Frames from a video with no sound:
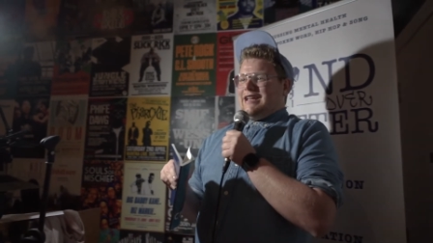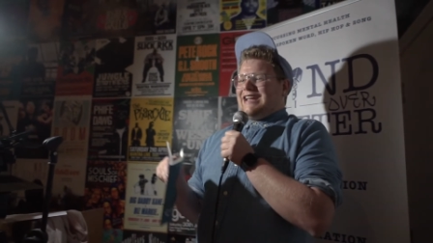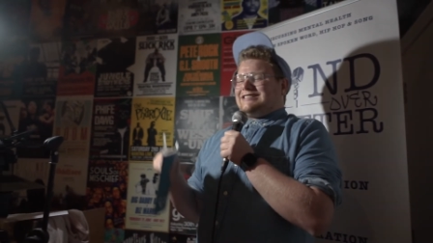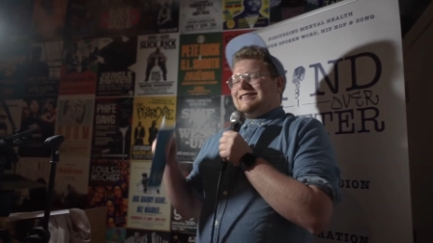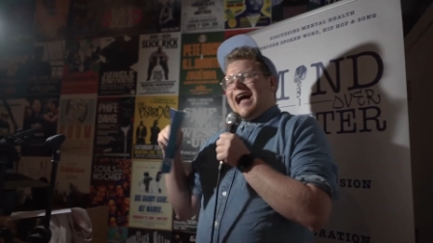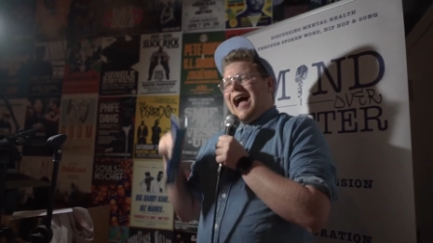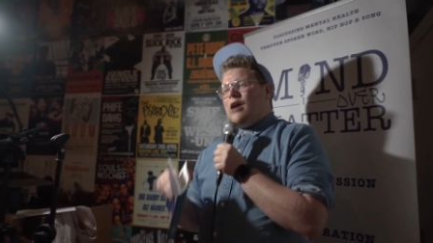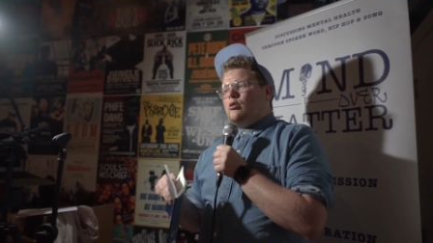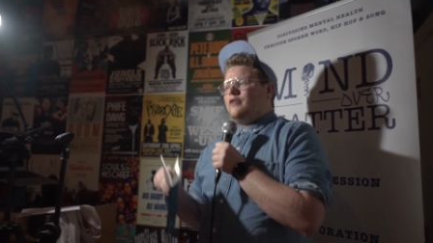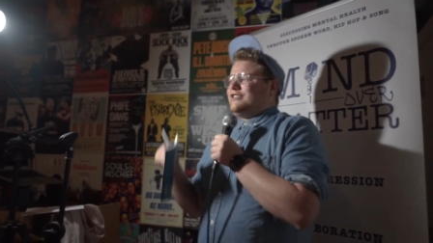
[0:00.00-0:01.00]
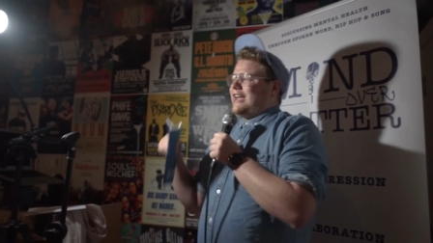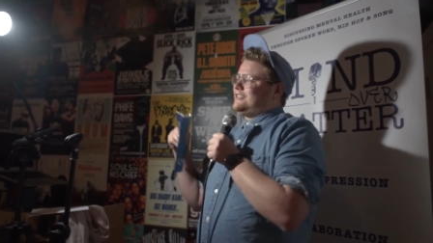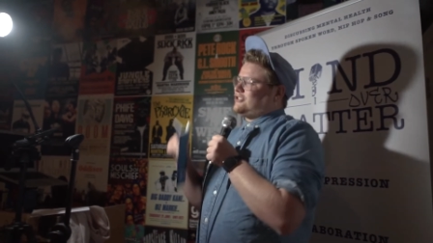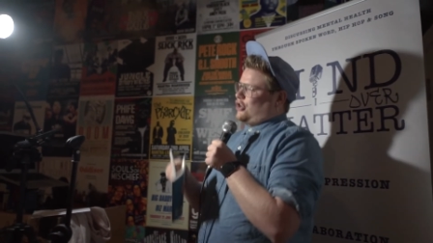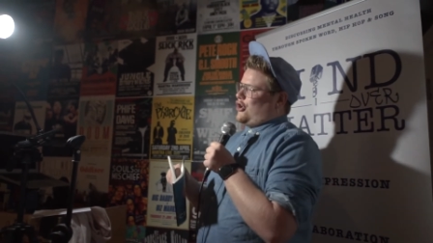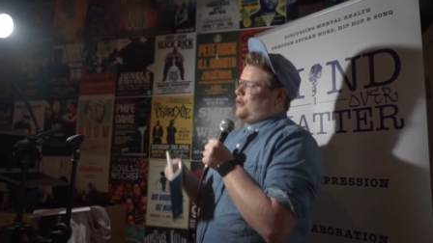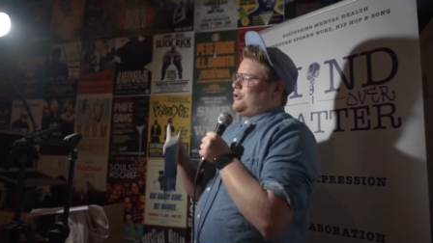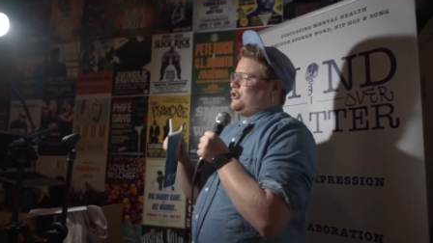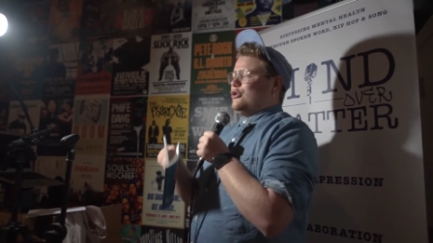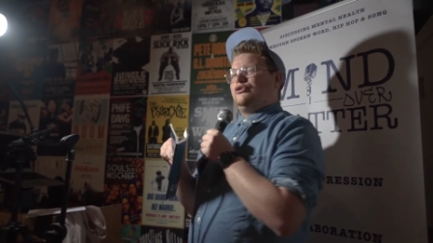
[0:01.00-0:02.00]
It's an out of date
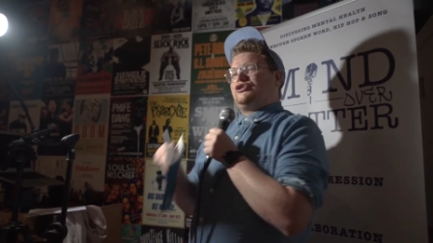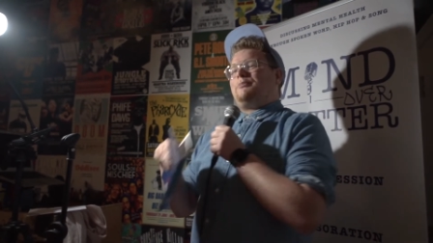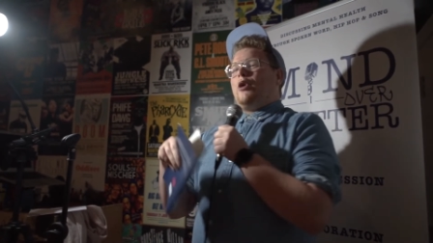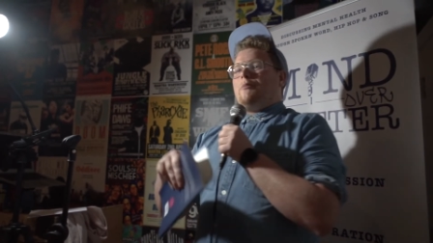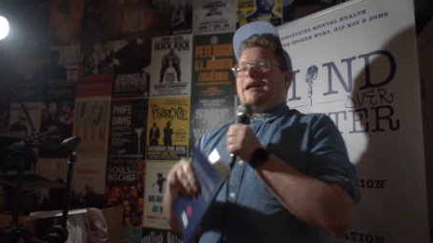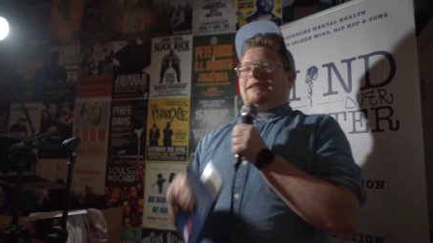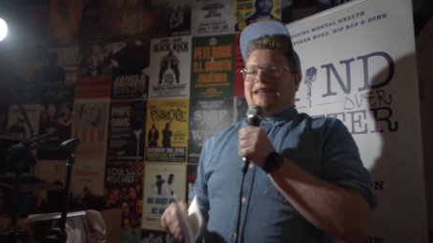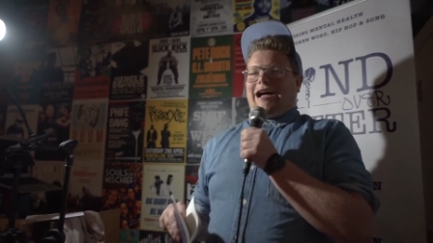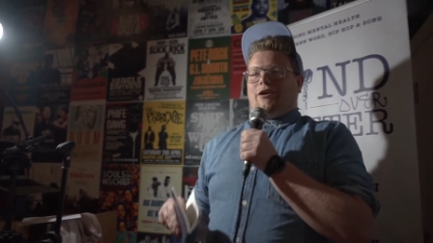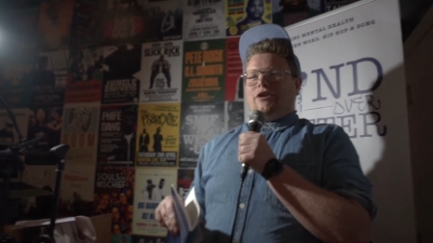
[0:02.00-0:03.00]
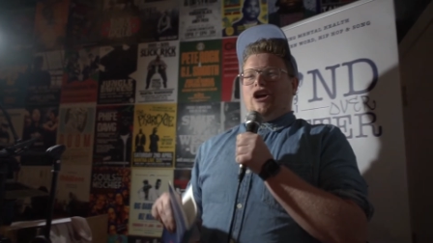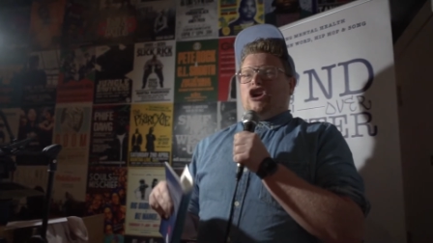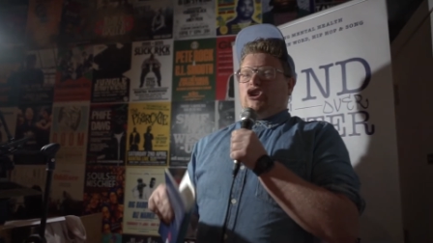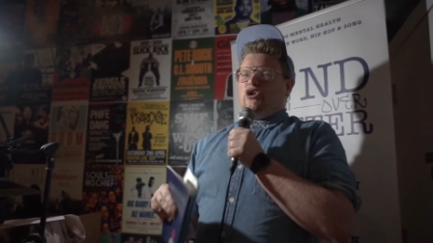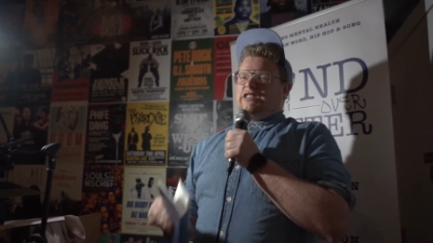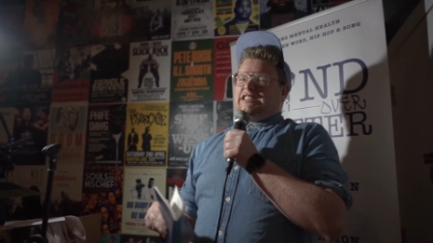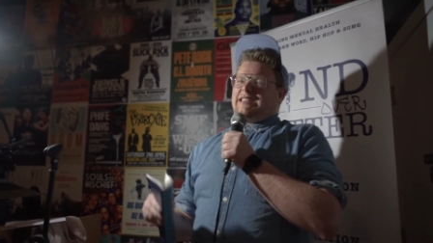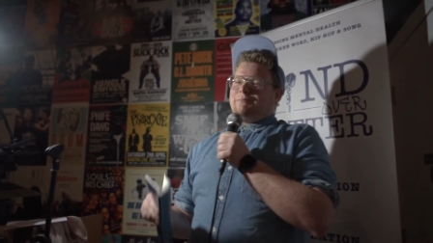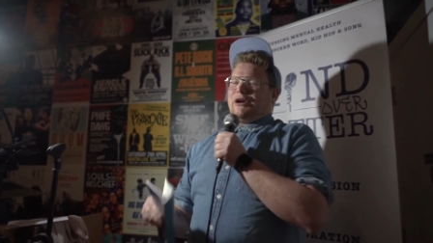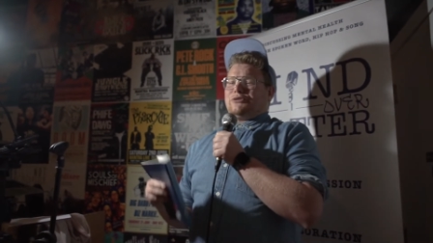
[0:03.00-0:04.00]
term used to put men down, usually
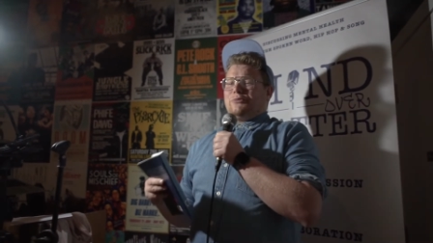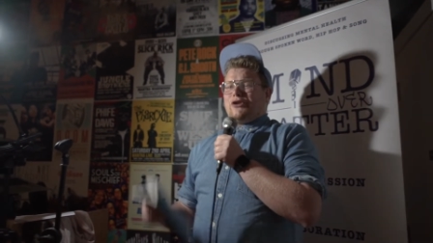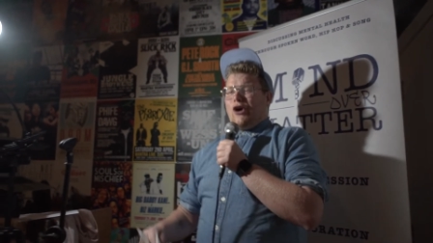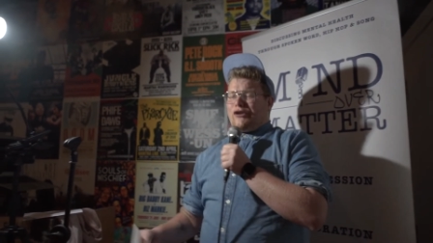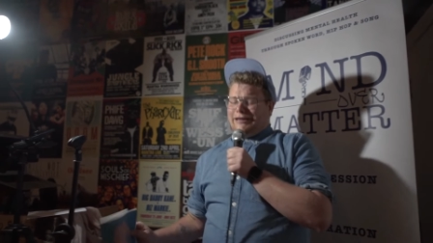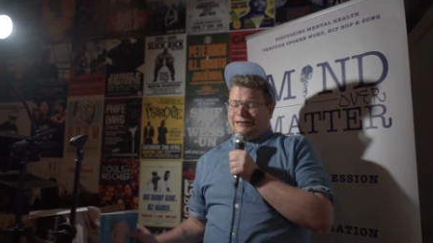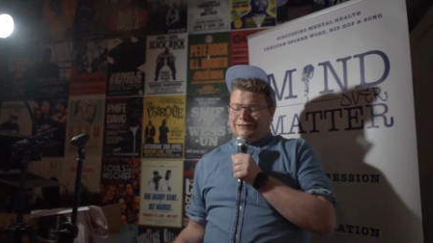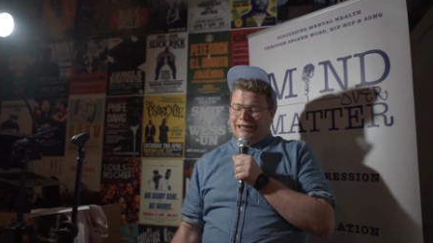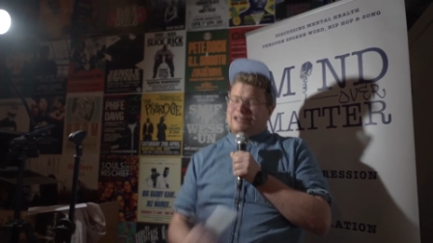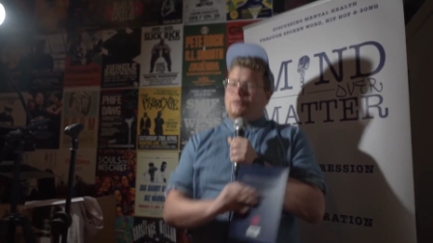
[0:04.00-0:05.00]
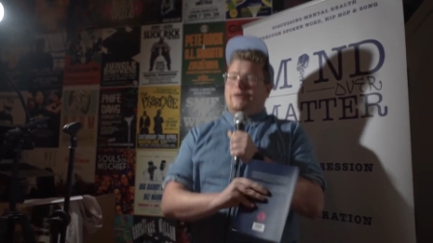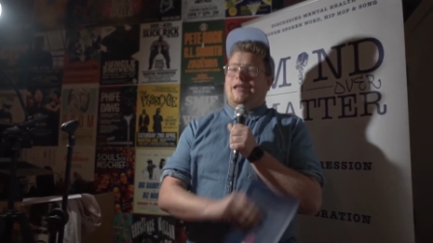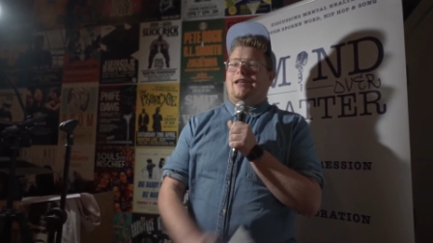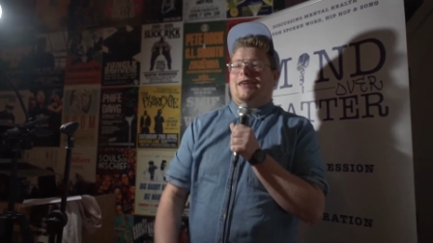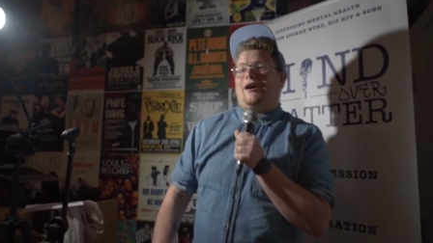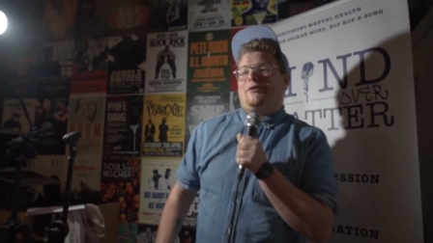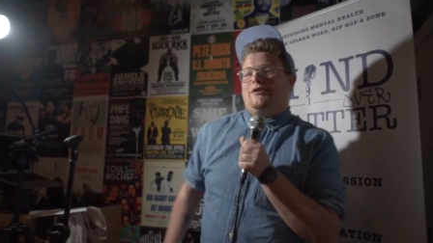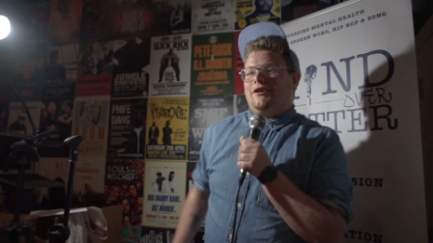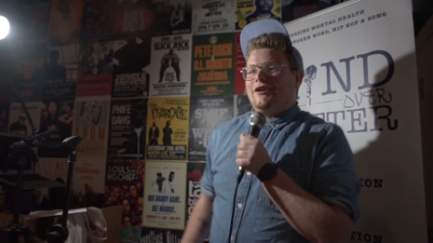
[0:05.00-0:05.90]
said by some cocky, dick swinging clown.